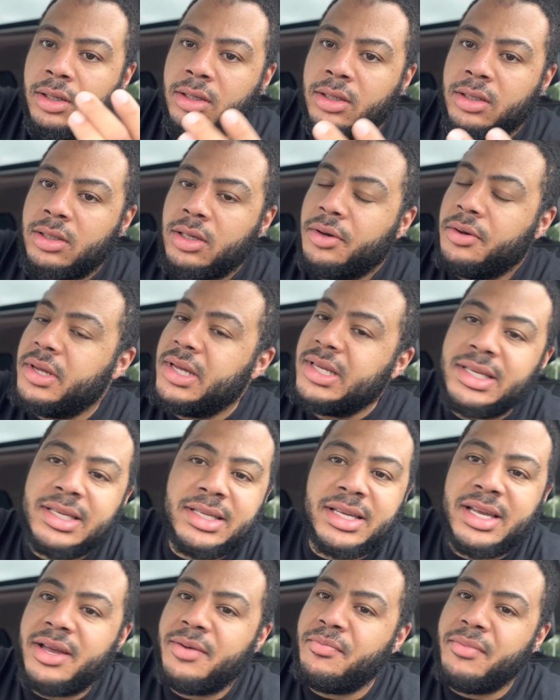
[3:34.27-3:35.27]
So it's just
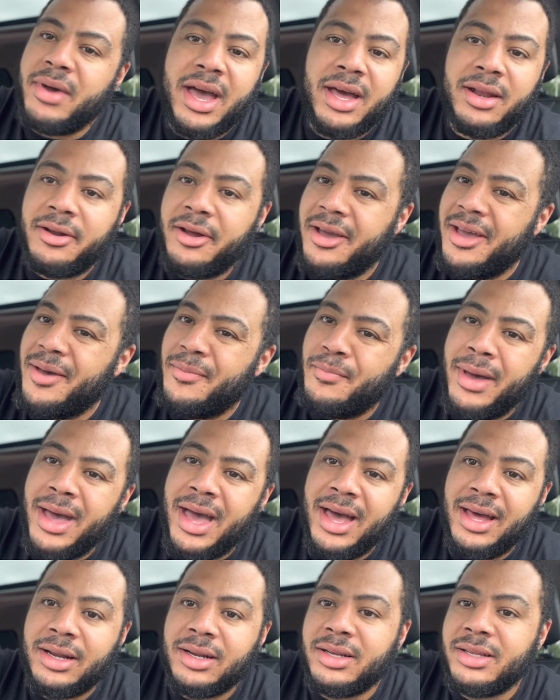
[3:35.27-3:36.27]
getting better and
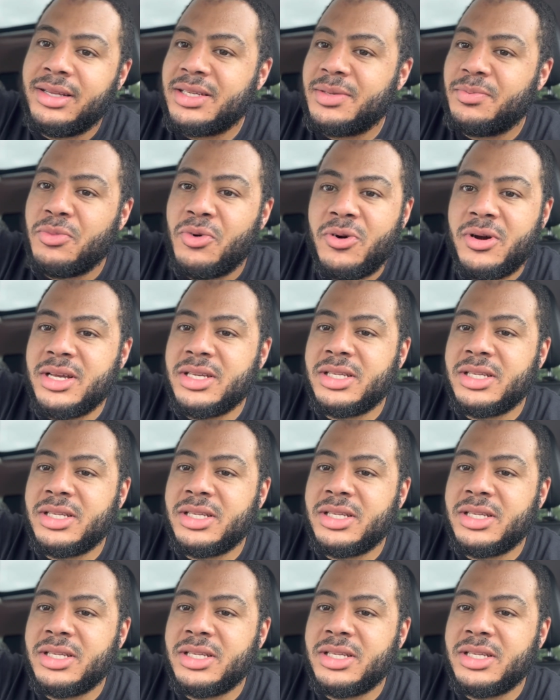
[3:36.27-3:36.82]
better this morning.